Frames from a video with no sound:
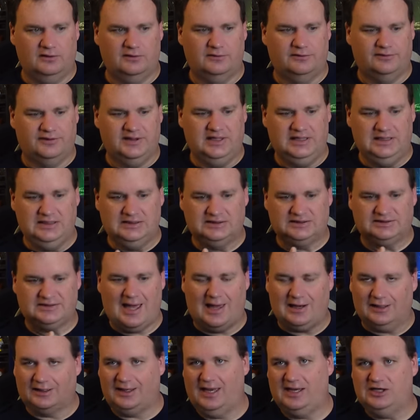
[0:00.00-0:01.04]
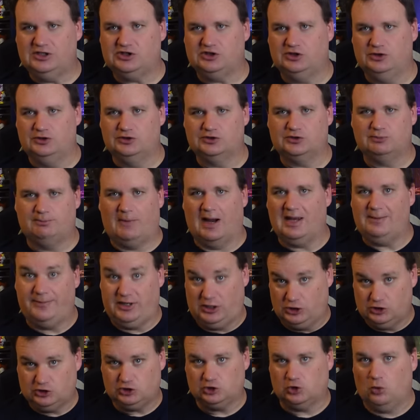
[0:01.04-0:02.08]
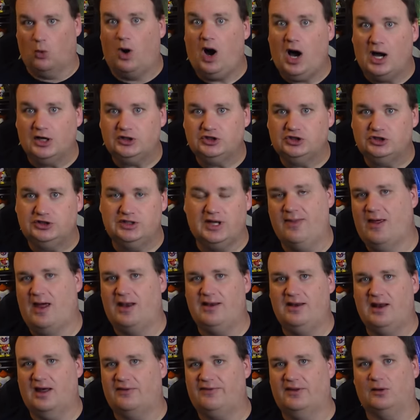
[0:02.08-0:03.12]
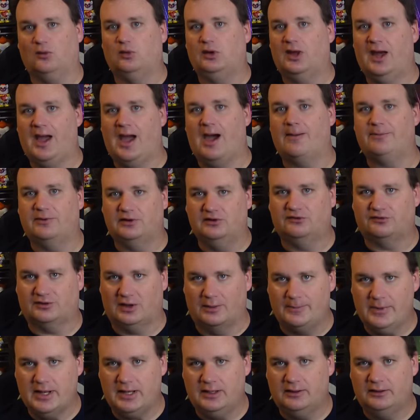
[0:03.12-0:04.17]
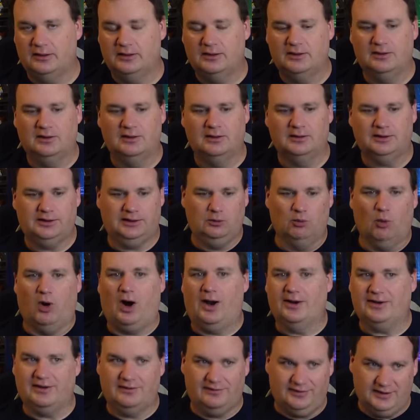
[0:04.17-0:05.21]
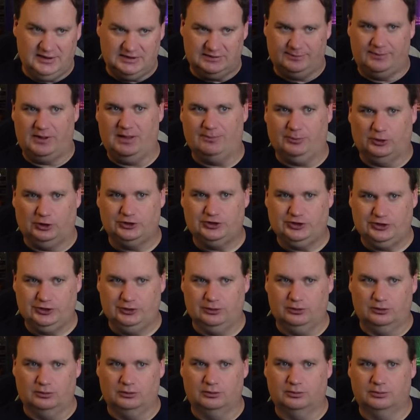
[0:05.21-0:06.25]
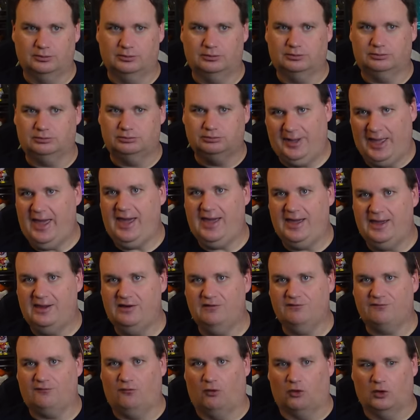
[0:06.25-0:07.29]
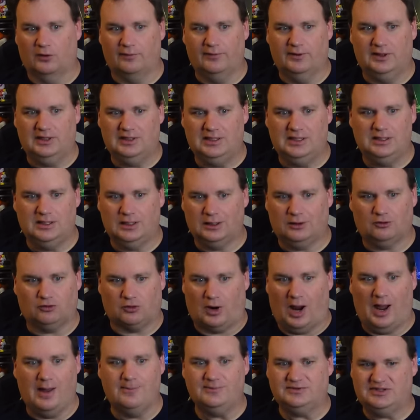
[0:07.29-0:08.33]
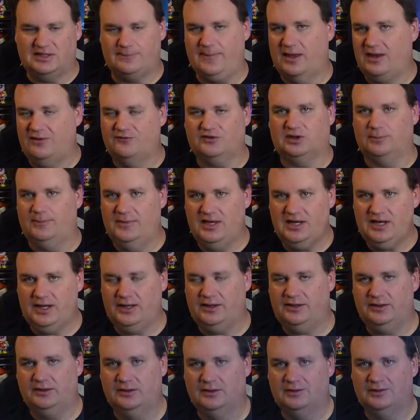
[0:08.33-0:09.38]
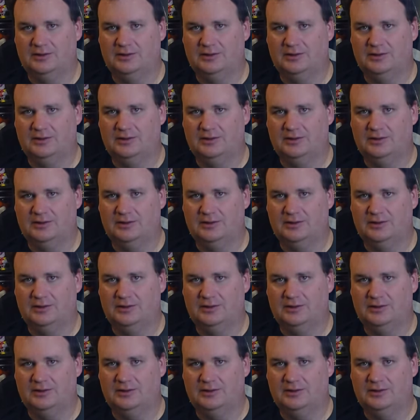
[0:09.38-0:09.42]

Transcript: these allegations might be squashed and that nothing will happen from it. He wanted these people to pay for the crimes they may have committed.